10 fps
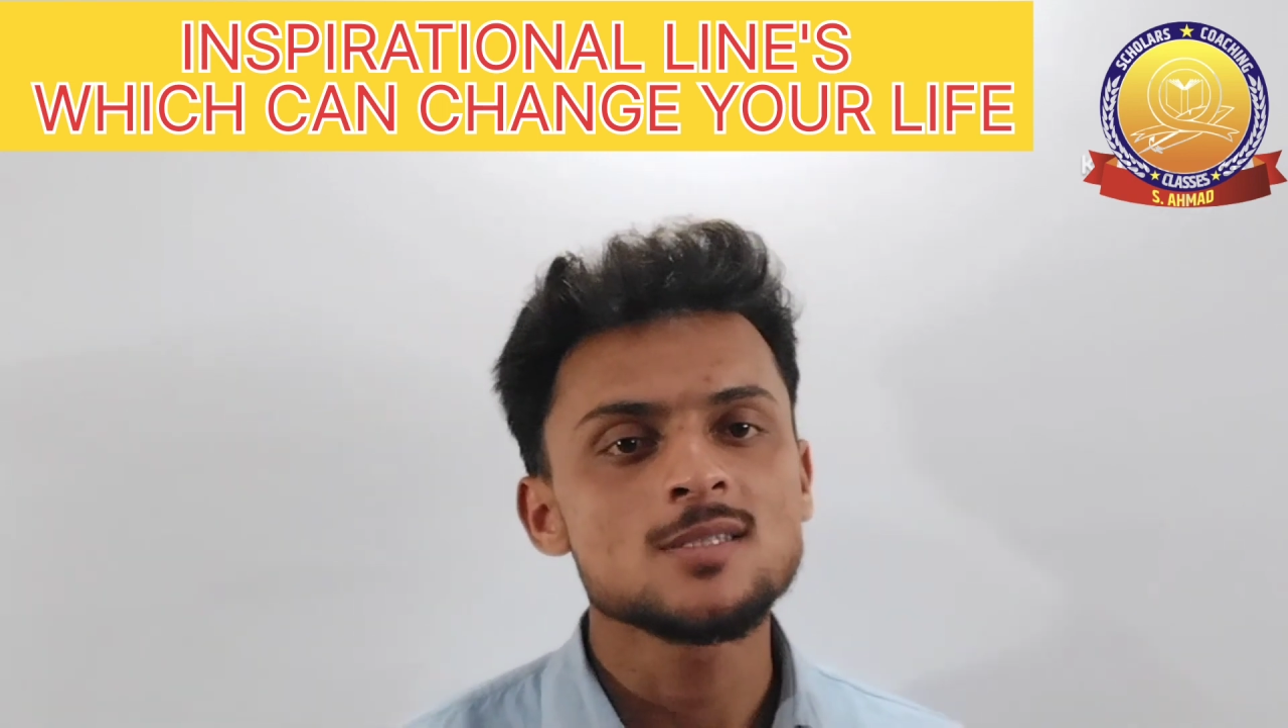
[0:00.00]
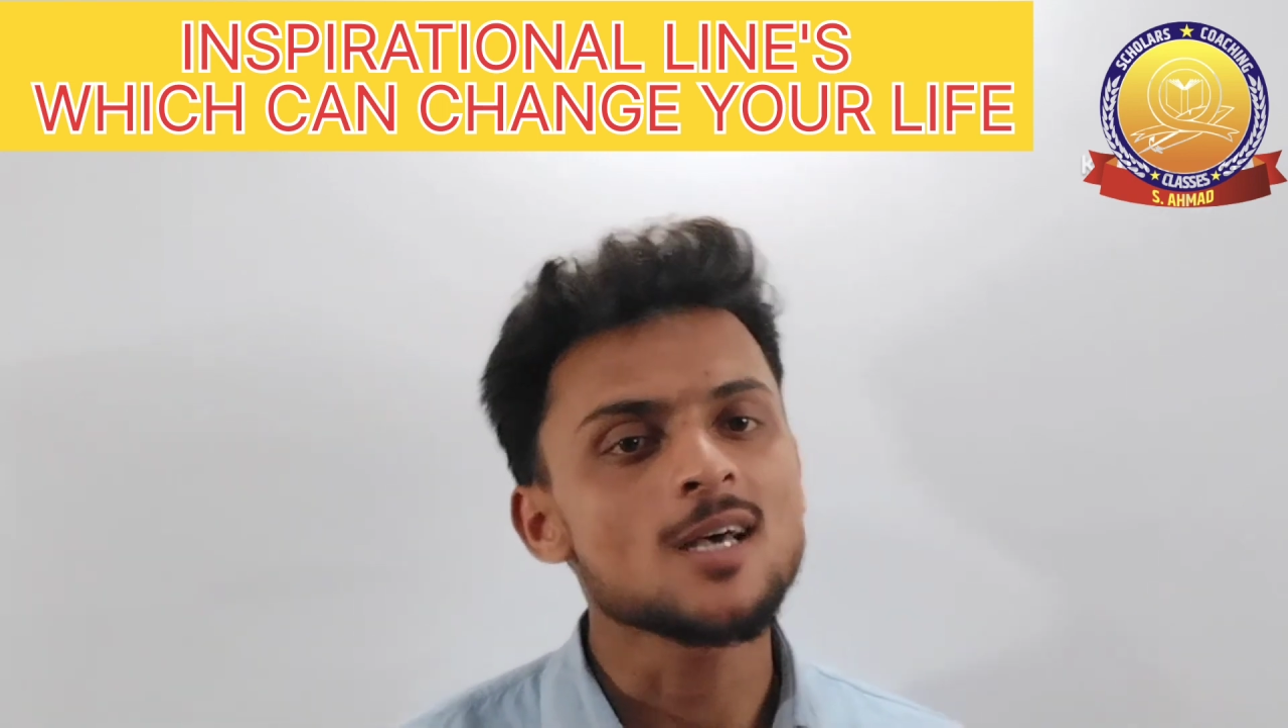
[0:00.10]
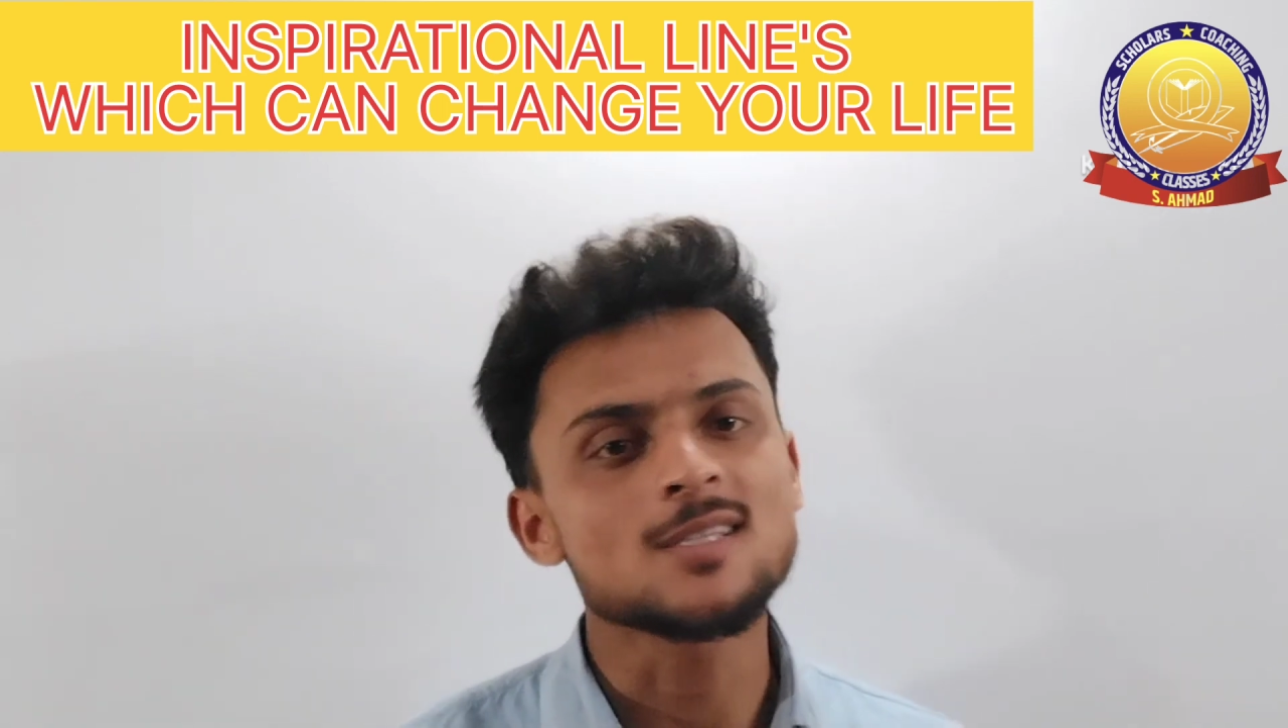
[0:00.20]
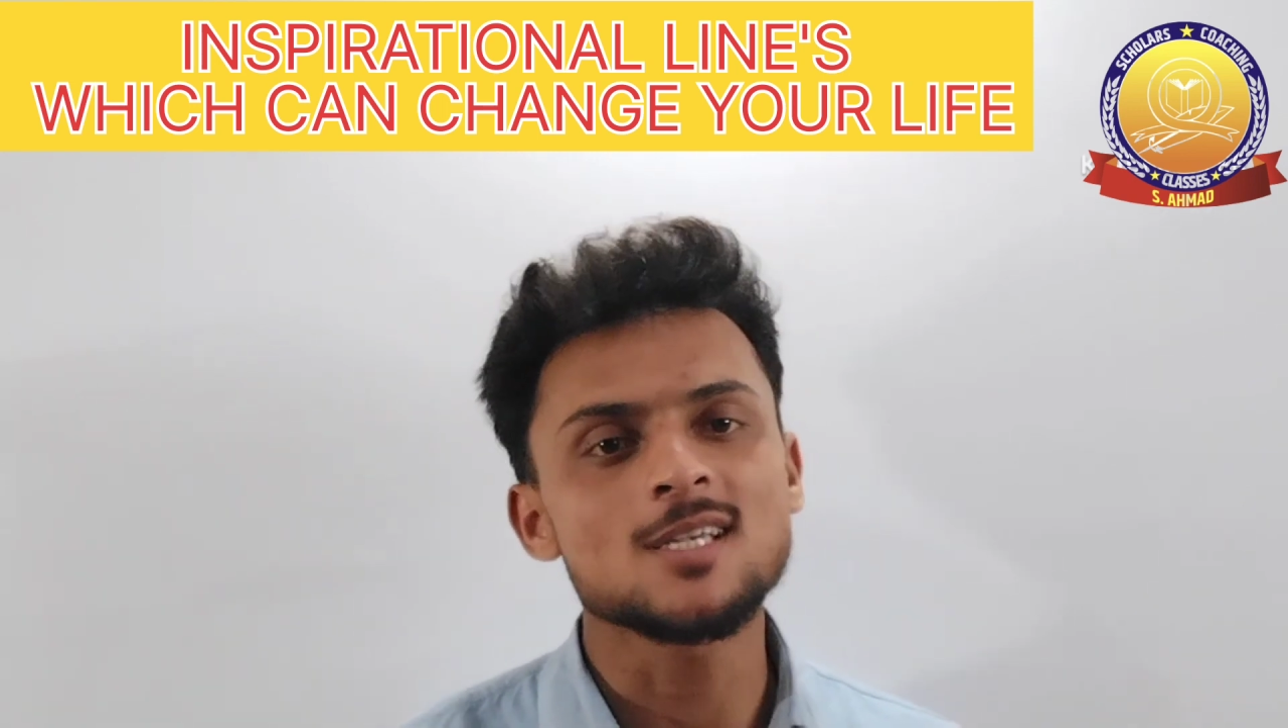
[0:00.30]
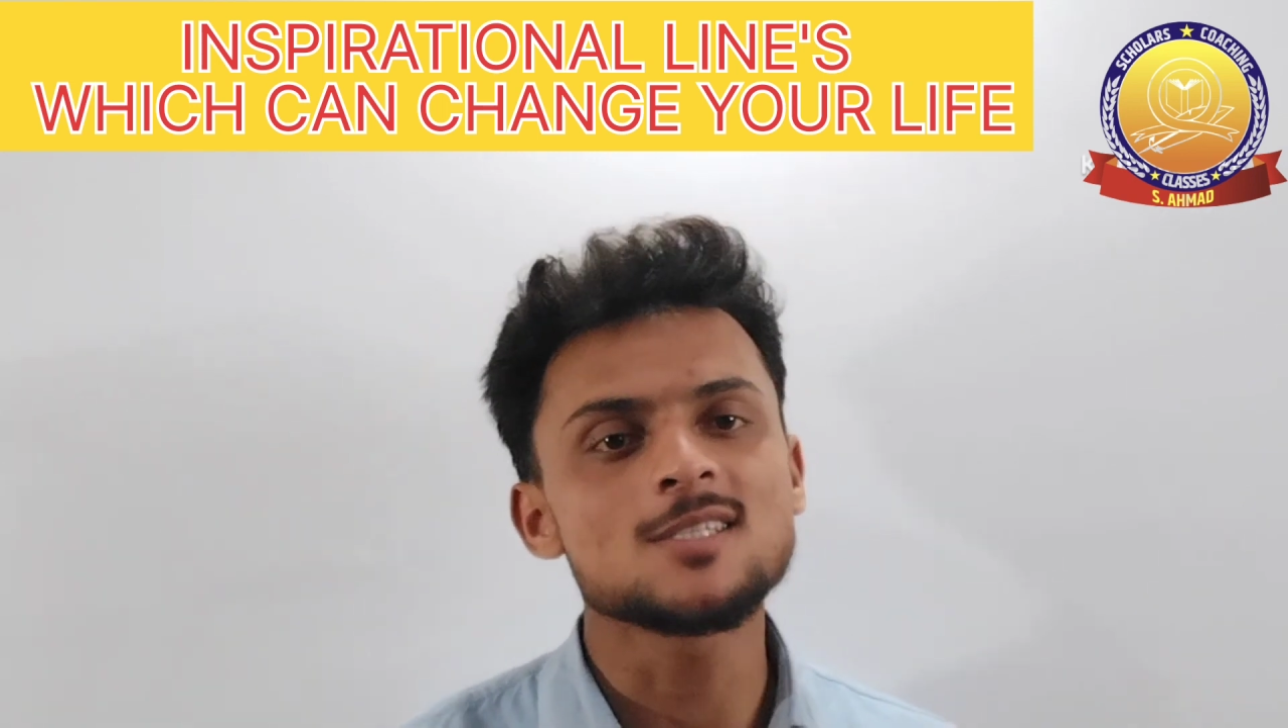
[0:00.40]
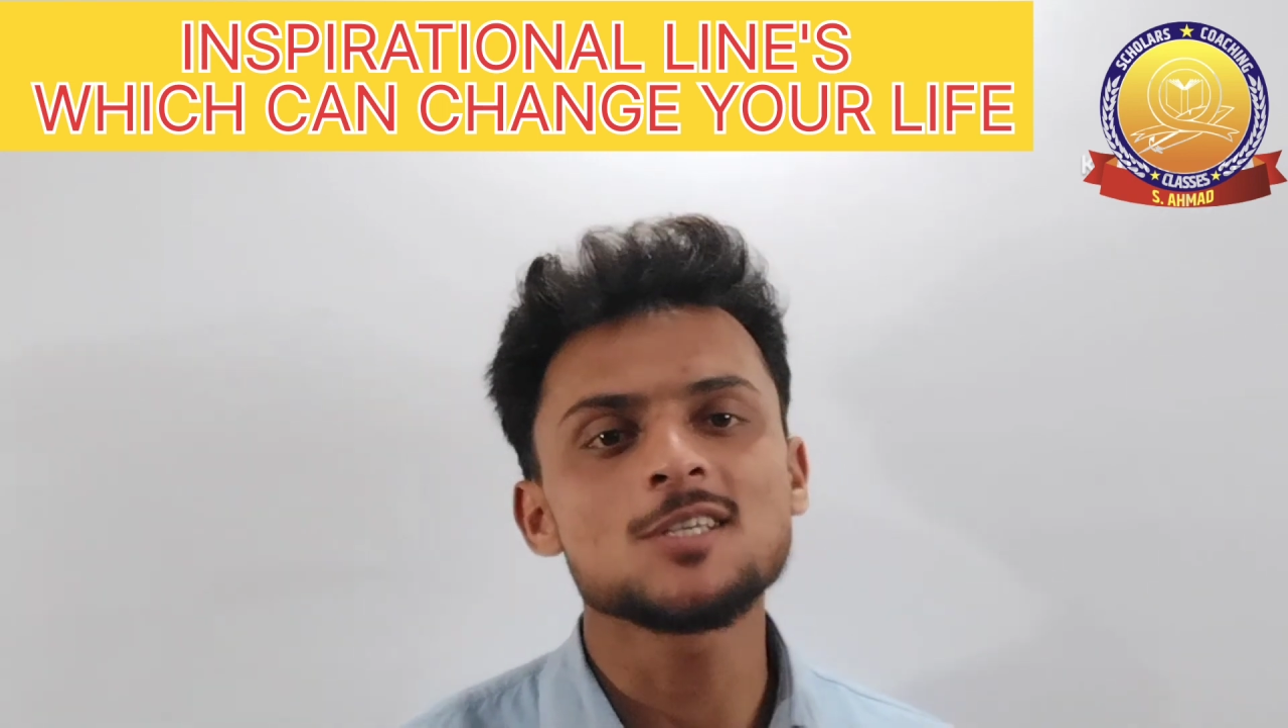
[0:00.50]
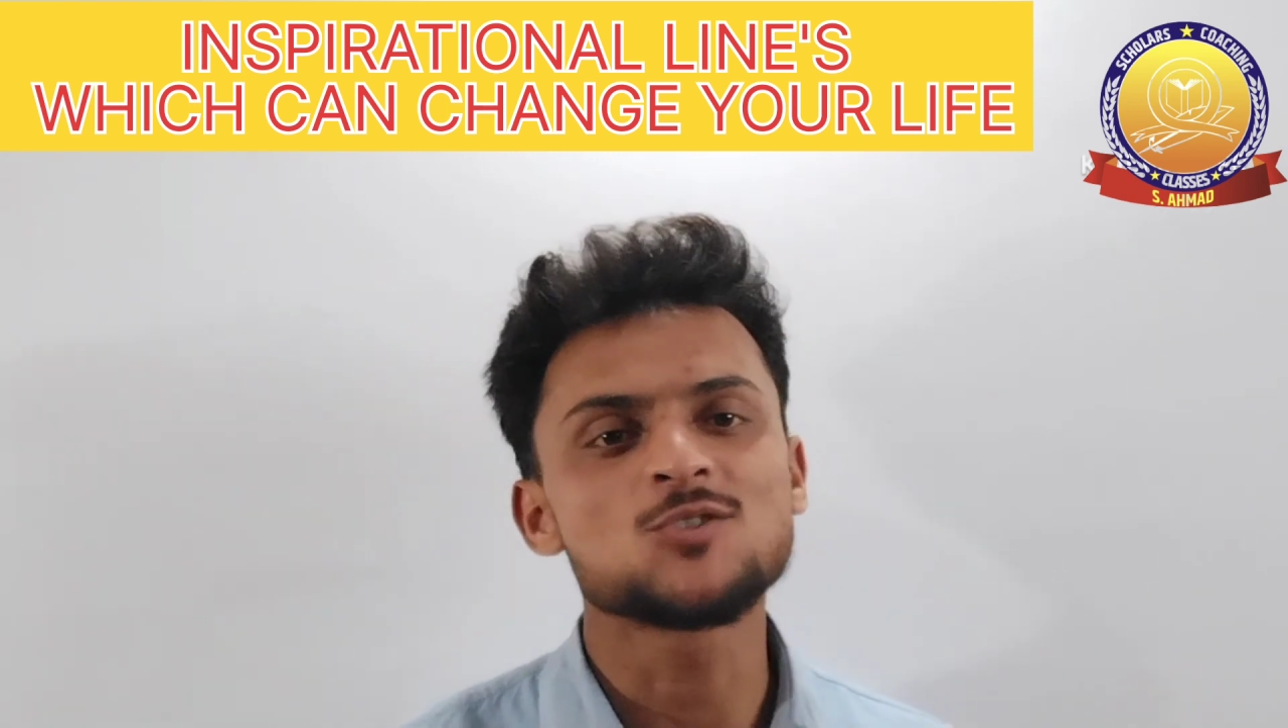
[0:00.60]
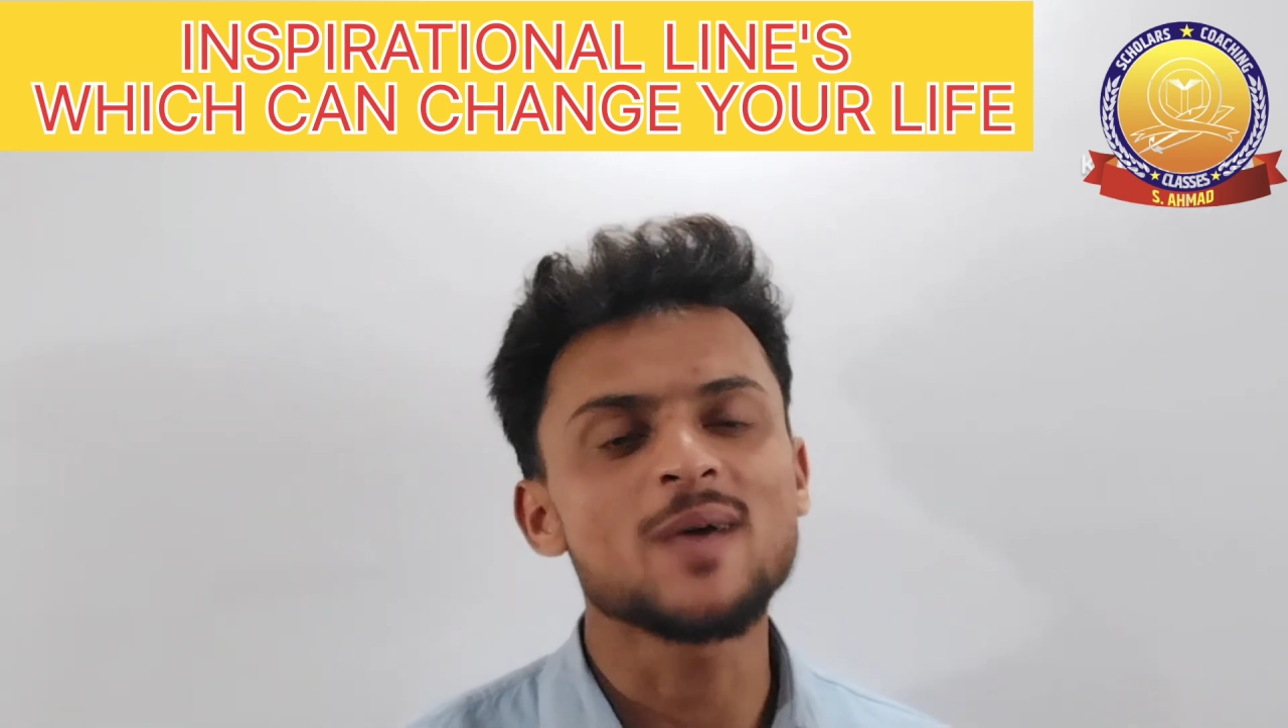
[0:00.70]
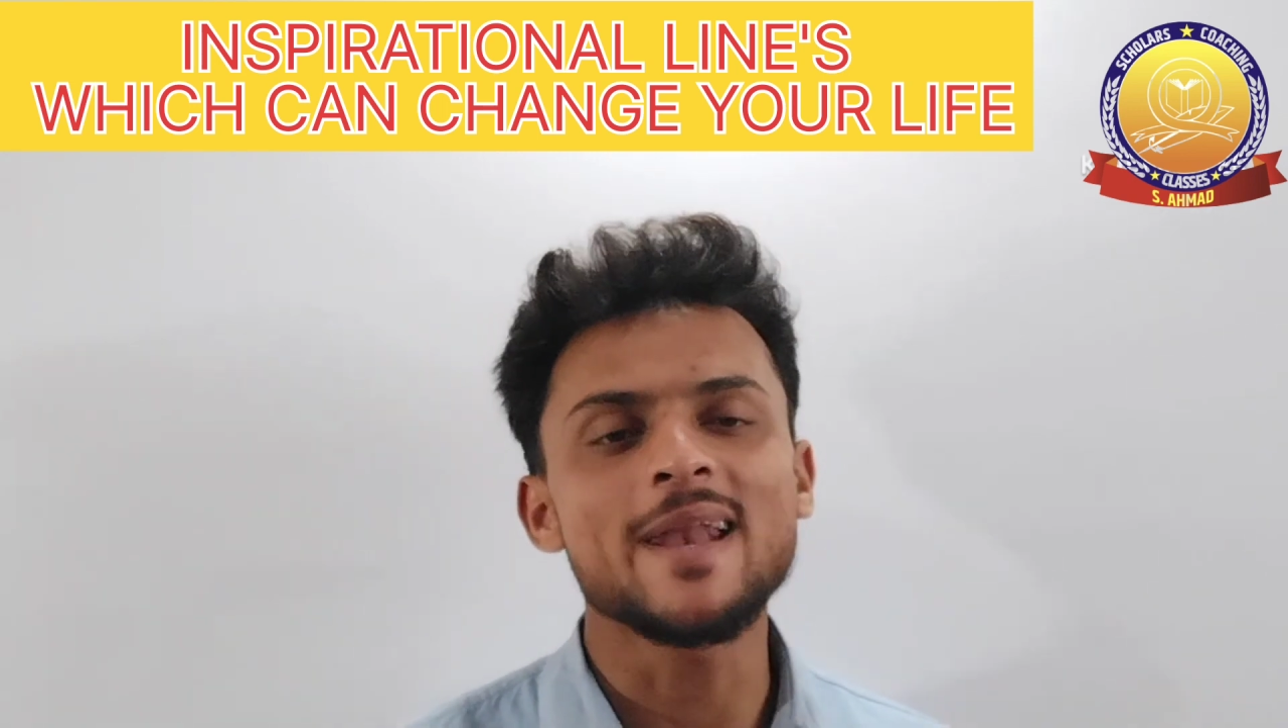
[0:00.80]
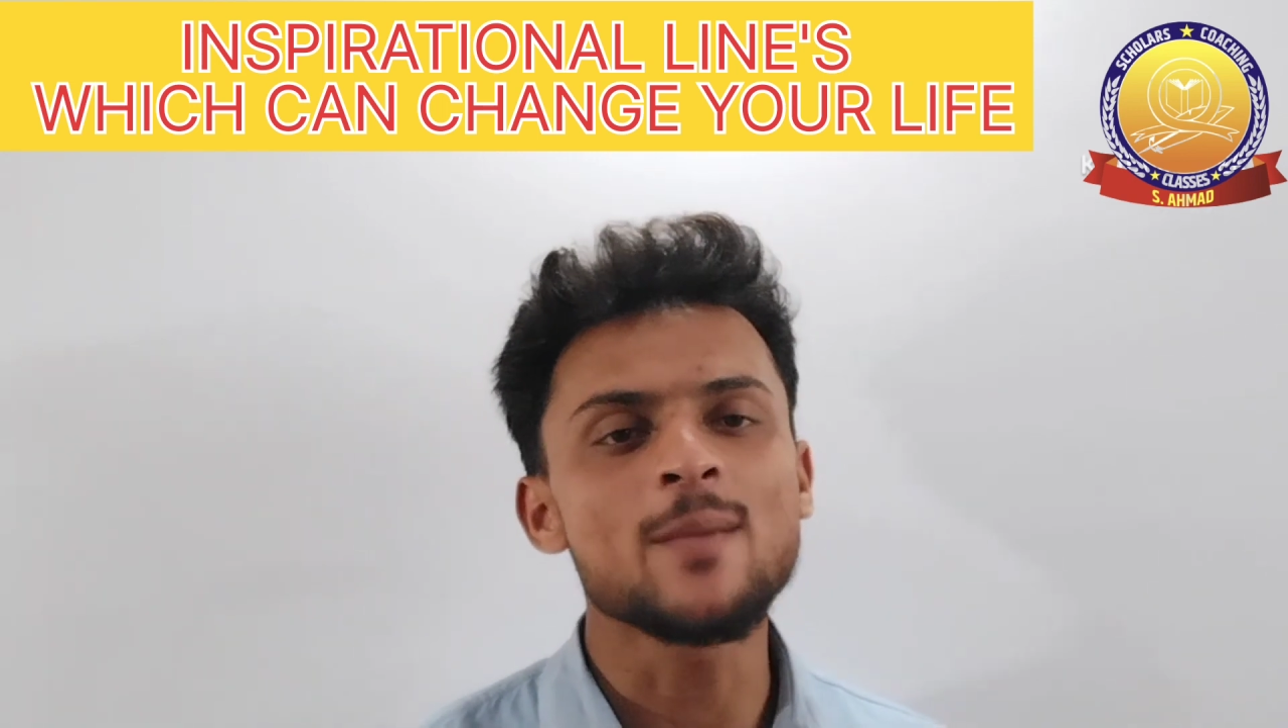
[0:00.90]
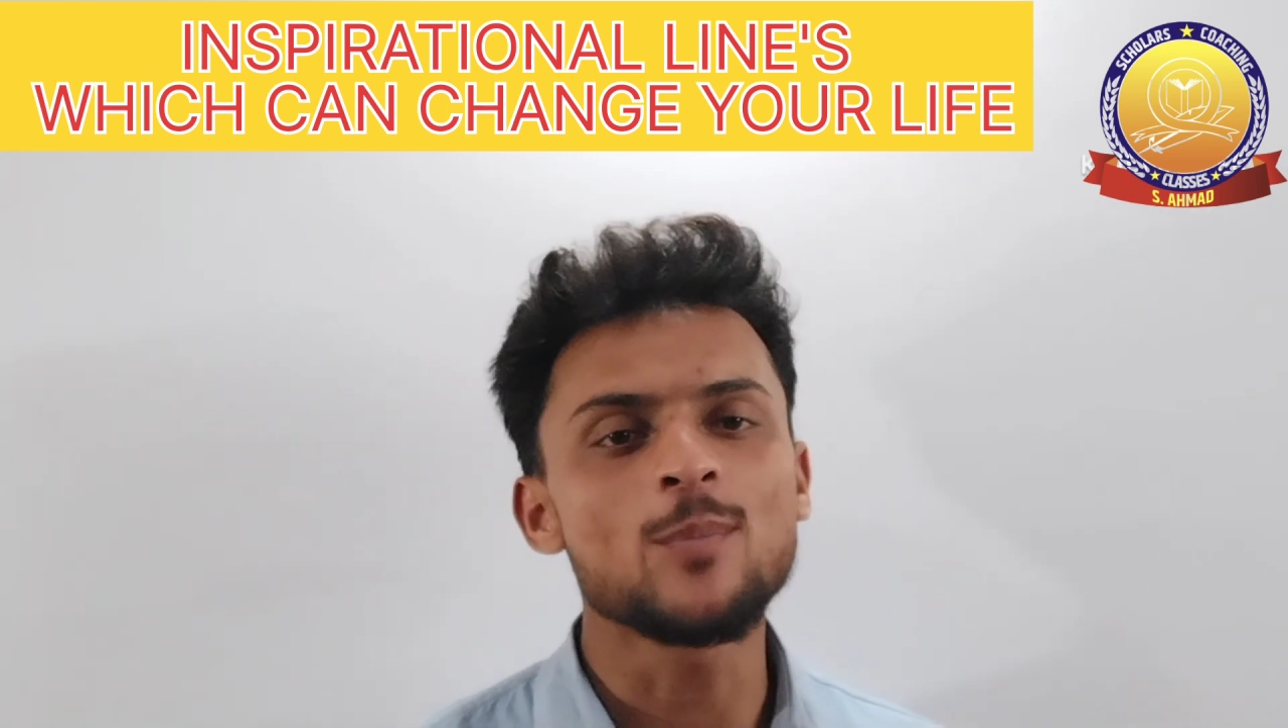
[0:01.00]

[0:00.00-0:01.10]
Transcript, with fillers: Success is very